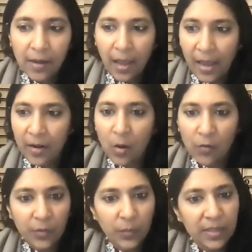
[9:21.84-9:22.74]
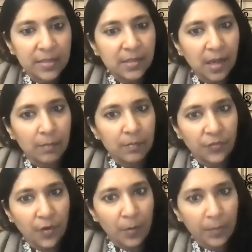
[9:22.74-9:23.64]
And often when this comes
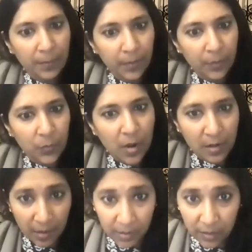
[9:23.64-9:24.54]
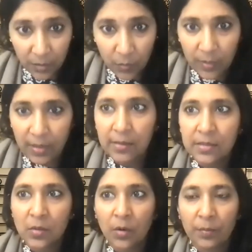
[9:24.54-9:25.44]
from people who are Arhatic yogis
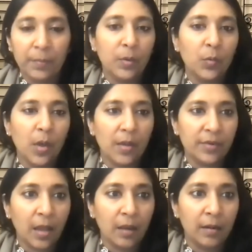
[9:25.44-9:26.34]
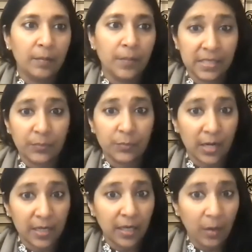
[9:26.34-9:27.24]
or people who have done basic
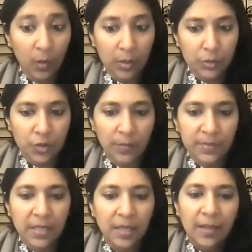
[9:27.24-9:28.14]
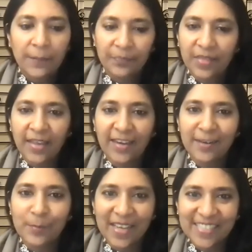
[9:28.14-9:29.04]
pranic healing workshops, then
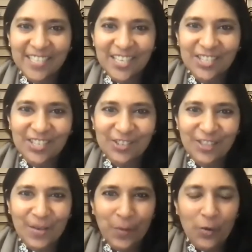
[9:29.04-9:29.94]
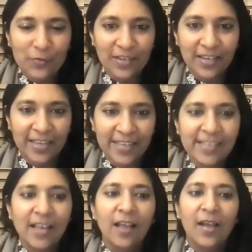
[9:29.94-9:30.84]
my suggestion to them often is,
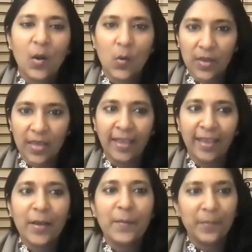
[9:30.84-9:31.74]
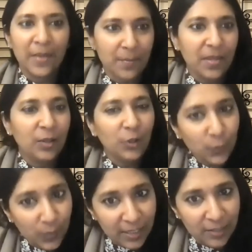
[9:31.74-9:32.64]
okay, maybe
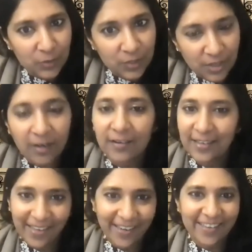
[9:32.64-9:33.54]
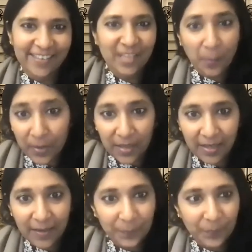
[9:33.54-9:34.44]
you need to start healing
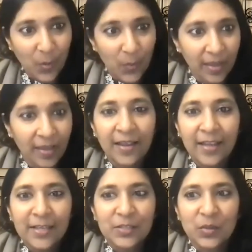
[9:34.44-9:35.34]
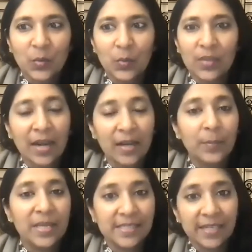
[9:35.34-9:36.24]
somebody. Okay, so that
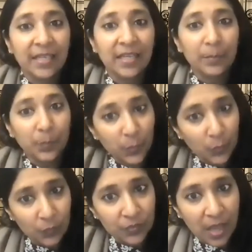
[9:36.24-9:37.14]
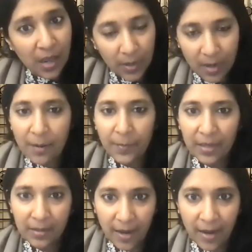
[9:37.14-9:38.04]
basically improves our karmic
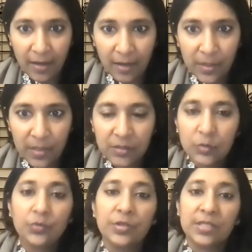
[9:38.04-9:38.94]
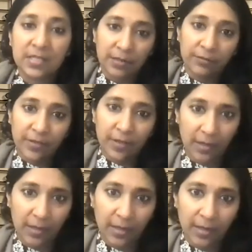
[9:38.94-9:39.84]
entitlement to receive the
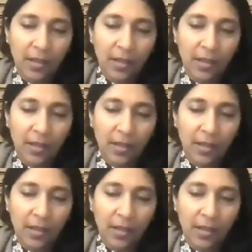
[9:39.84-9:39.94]
healing.